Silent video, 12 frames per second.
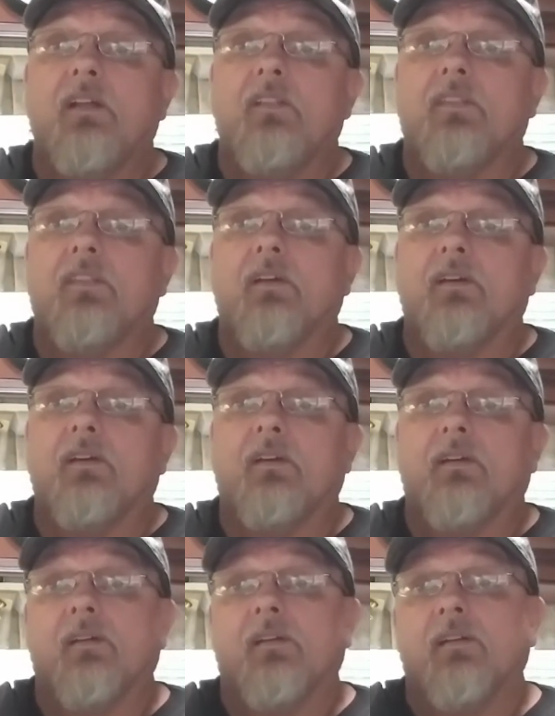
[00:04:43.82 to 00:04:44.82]

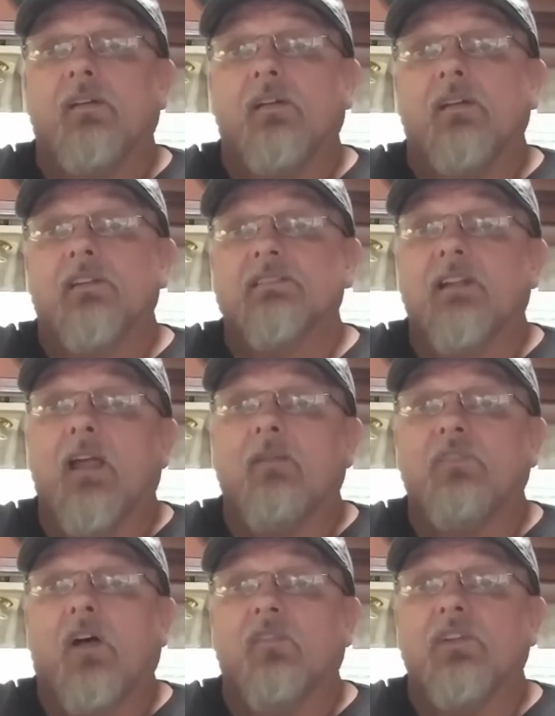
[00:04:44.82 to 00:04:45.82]
the slam
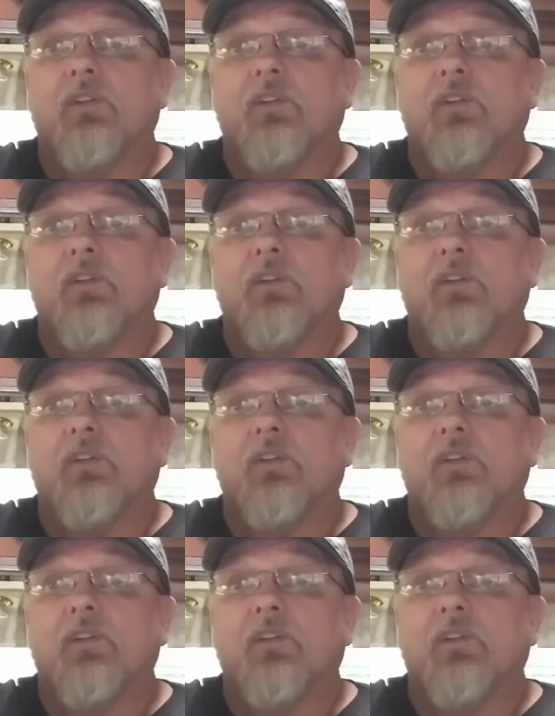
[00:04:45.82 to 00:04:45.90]
valve in